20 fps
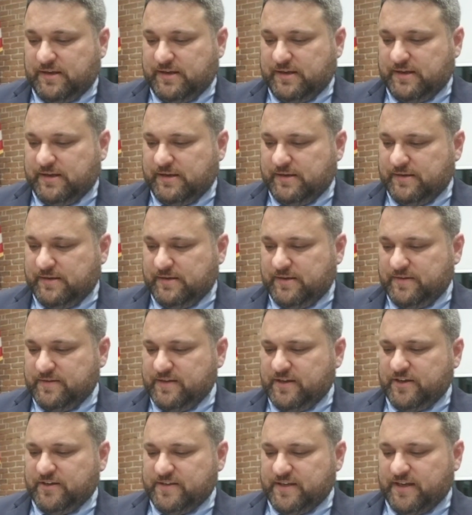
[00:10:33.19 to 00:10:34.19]
It
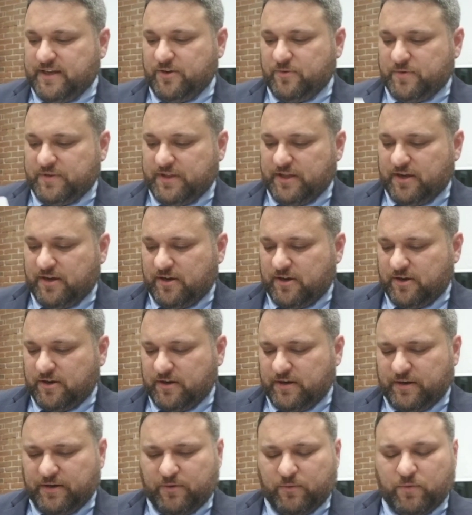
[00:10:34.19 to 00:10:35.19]
doesn't say here what they
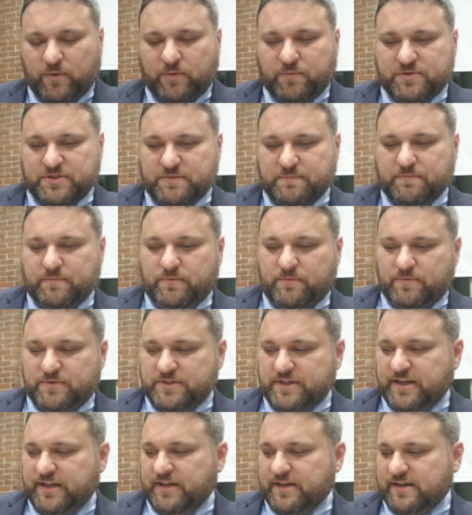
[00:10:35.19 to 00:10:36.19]
are. I know one was
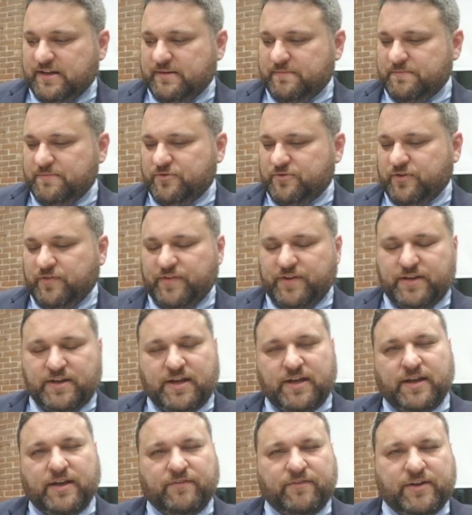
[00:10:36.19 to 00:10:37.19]
a trivia
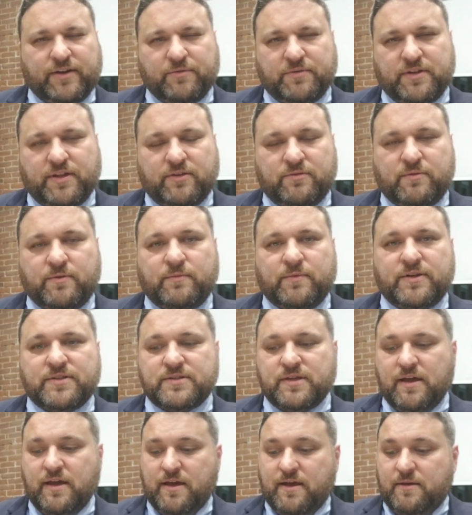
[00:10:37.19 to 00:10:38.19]
night, and I forget what the other one
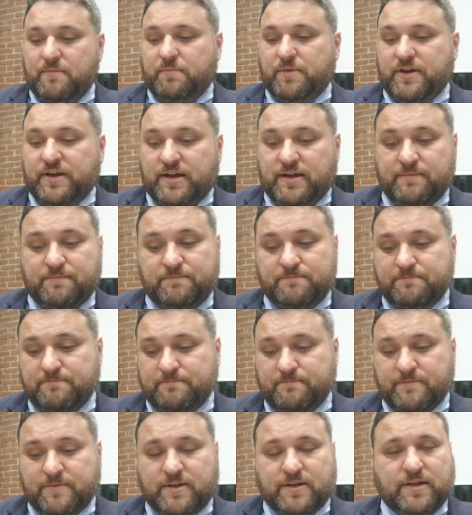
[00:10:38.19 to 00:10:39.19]
was. But
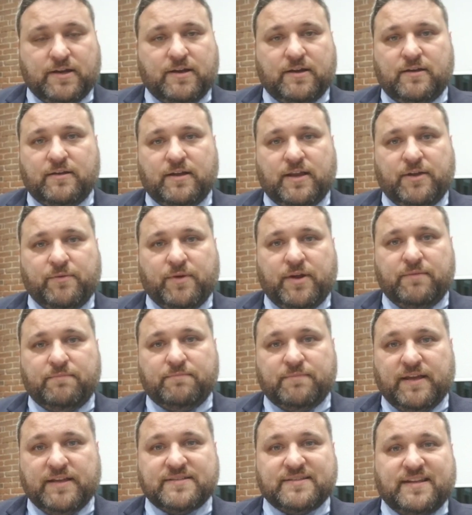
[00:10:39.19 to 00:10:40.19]
anyway,
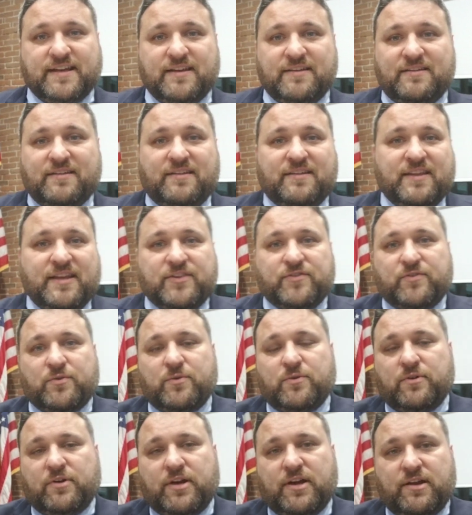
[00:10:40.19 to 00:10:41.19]
thanks again. Thanks
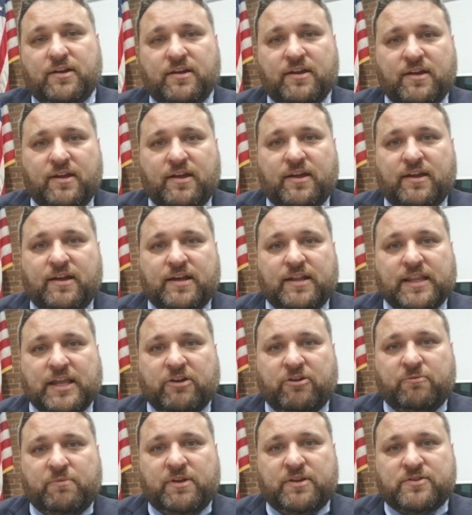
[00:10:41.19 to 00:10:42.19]
for
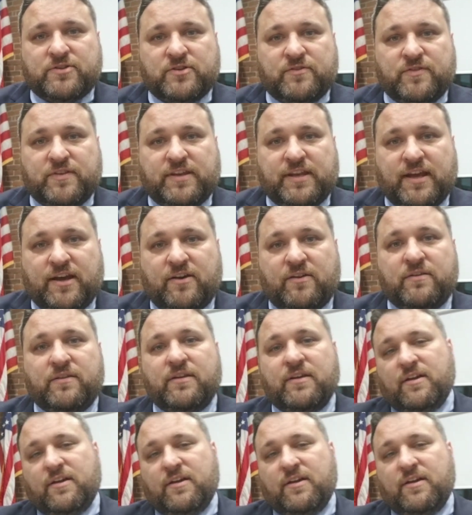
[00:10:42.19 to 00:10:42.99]
allowing me to serve the town.